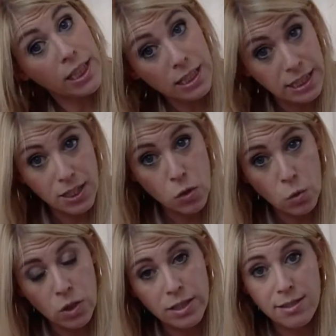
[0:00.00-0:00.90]
a cleaning
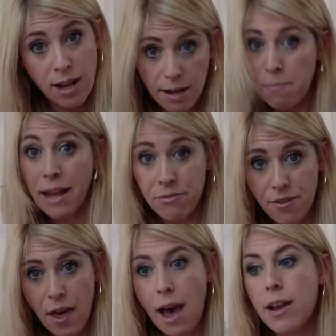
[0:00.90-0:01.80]
tool and it's not meant for
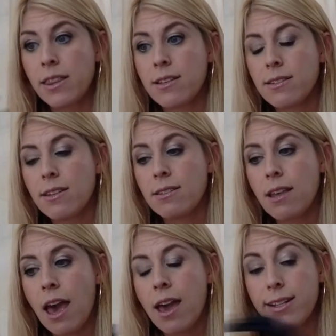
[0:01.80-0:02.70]
that. This is
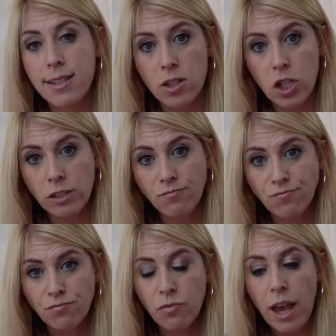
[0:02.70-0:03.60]
a tickler.
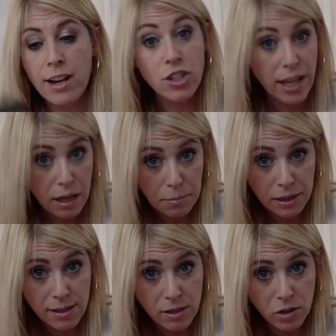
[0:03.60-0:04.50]
I actually hate being
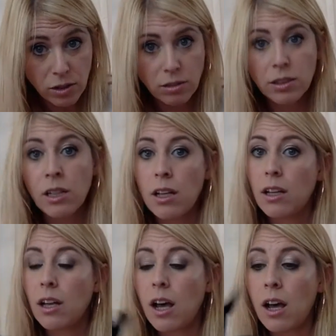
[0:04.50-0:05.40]
tickled.
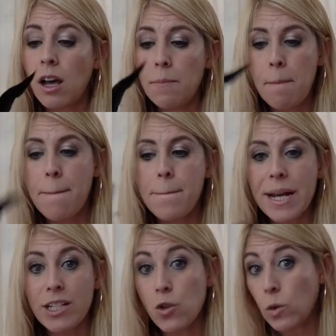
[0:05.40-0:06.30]
Uh, but
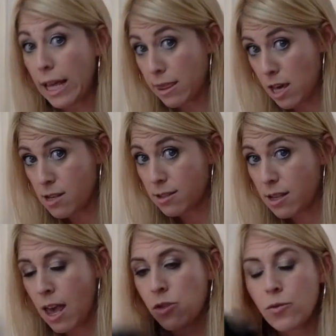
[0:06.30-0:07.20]
I do like this.
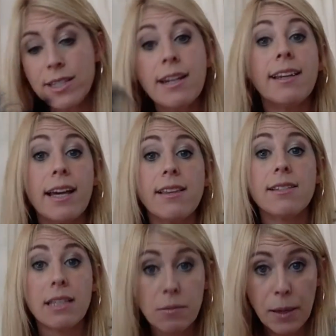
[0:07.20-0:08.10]
And the reason I like
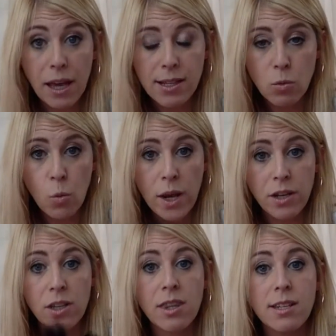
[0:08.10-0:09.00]
this is because when
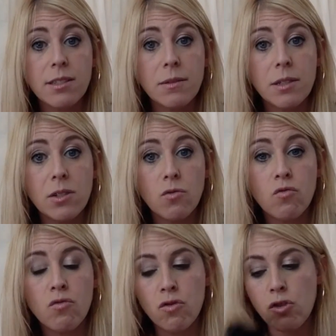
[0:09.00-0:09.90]
this
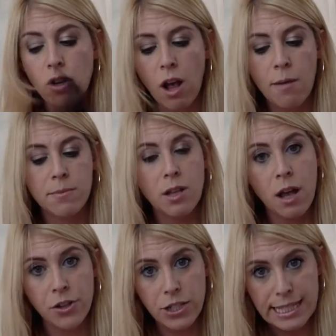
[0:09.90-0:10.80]
comes
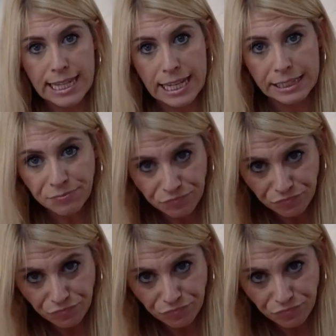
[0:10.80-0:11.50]
on your skin,